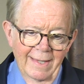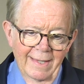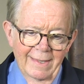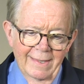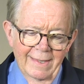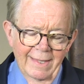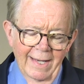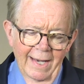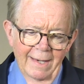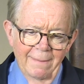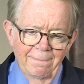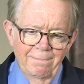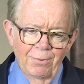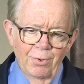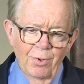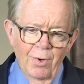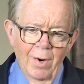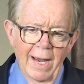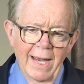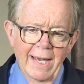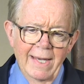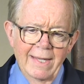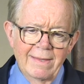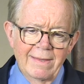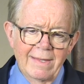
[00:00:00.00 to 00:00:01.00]
And I
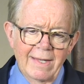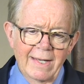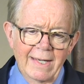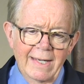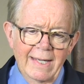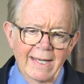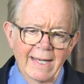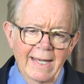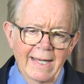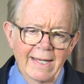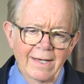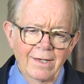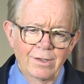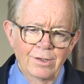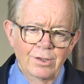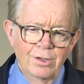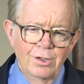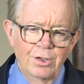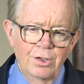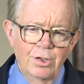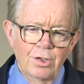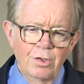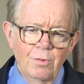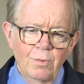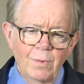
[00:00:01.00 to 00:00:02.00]
pray that
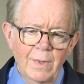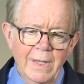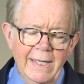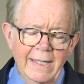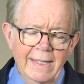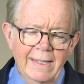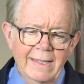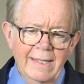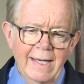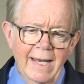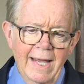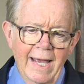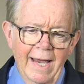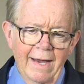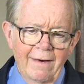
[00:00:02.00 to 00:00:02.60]
in doing